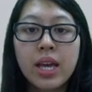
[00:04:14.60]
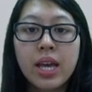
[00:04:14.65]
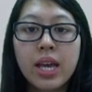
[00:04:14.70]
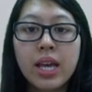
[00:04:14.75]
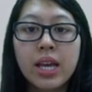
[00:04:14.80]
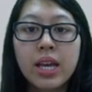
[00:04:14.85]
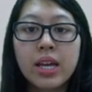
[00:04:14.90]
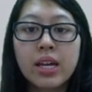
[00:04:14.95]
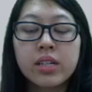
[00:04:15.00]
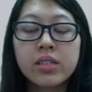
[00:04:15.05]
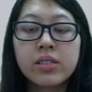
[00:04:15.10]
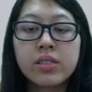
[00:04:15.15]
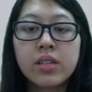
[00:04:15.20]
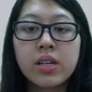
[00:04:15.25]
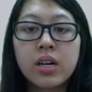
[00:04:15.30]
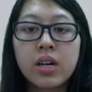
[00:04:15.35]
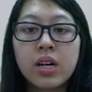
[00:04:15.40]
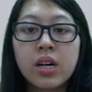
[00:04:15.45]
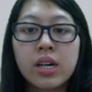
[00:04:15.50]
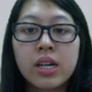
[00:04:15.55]
and
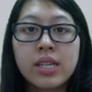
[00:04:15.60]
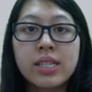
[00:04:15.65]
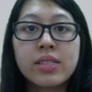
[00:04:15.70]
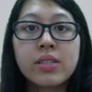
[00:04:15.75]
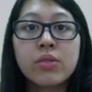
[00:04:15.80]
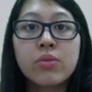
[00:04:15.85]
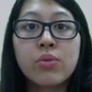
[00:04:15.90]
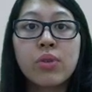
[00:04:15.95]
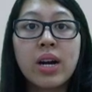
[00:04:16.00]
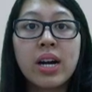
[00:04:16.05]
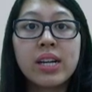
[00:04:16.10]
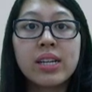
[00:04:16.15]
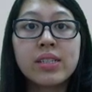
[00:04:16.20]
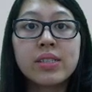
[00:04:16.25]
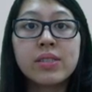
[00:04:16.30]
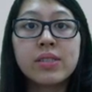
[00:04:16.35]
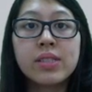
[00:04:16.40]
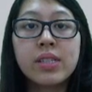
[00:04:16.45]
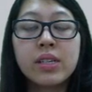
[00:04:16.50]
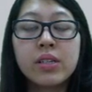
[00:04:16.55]
it's
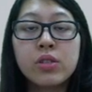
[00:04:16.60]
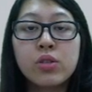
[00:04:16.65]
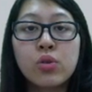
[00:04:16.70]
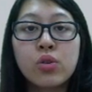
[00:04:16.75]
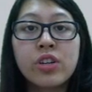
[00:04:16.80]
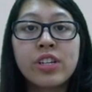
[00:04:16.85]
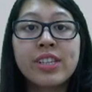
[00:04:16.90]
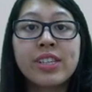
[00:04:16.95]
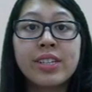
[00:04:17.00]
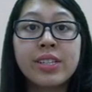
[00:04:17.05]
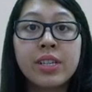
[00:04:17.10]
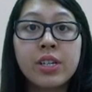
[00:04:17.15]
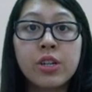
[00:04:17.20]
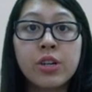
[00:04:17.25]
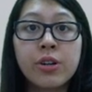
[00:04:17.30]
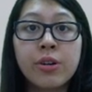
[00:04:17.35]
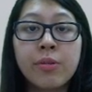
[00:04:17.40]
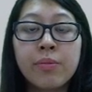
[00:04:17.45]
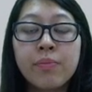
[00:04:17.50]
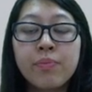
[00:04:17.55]
arisen during the
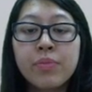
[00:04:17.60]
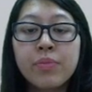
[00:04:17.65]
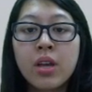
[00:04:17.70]
year.